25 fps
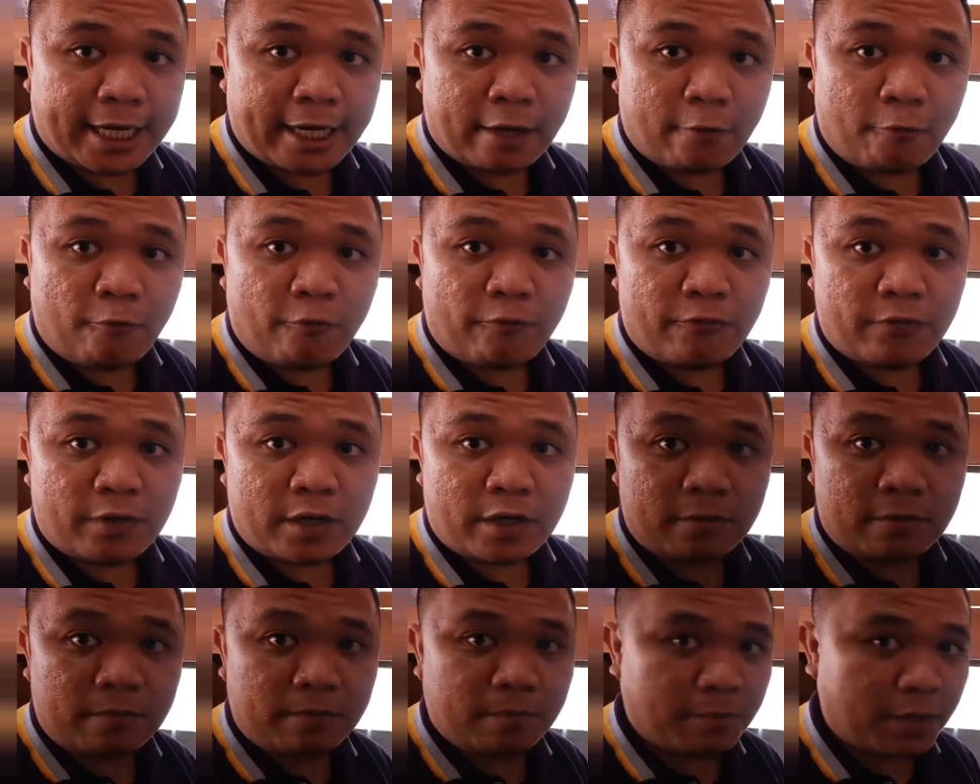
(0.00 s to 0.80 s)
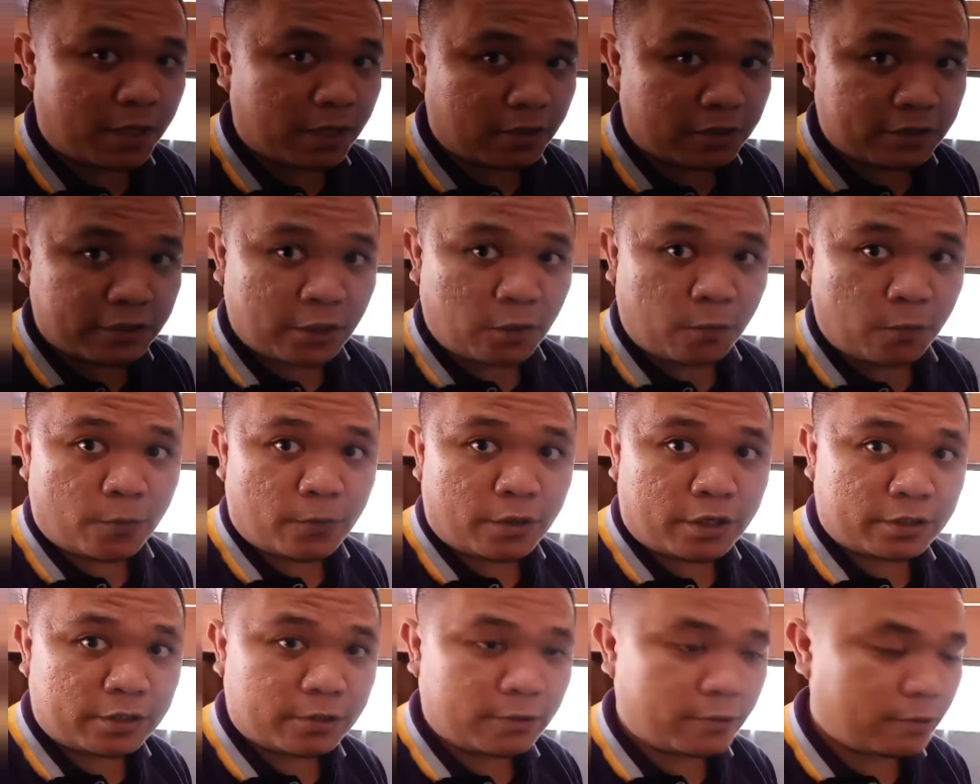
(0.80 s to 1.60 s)
and our verb because they
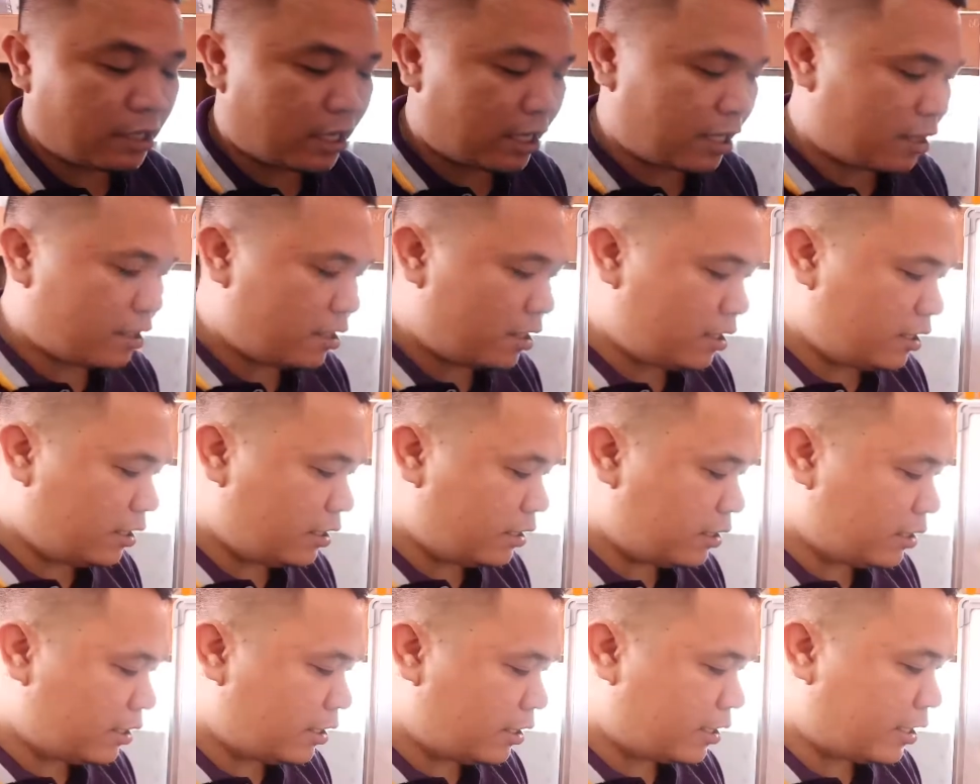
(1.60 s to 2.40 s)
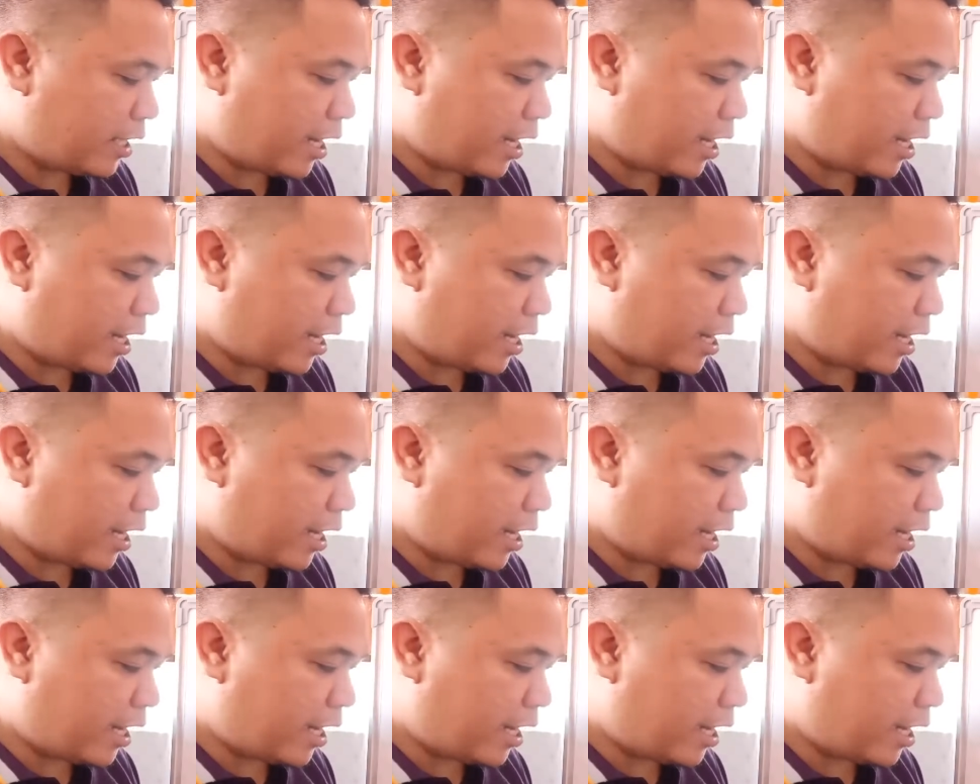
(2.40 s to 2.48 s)
work together.